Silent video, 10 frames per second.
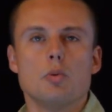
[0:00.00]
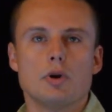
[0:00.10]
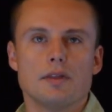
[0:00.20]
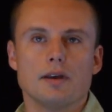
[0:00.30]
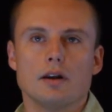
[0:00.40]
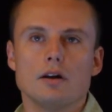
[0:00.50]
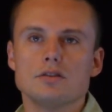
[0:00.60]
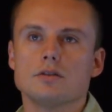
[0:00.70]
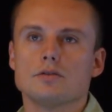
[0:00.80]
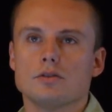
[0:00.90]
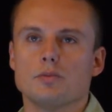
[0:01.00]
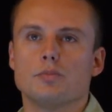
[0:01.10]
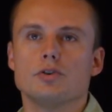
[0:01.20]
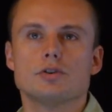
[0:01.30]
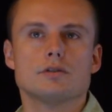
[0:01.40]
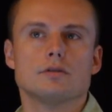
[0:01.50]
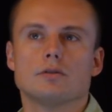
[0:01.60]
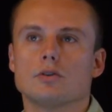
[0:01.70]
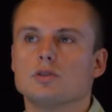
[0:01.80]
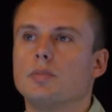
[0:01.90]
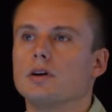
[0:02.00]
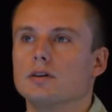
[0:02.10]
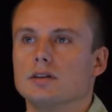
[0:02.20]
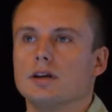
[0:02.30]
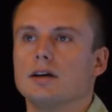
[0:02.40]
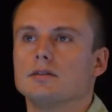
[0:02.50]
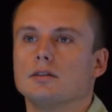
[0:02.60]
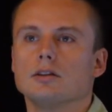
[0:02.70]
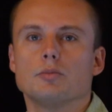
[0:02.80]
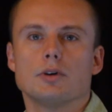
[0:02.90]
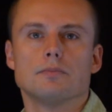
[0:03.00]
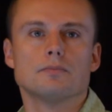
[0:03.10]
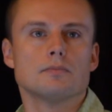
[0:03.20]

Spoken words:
but I think it also sort of pushes you towards better designs a bit.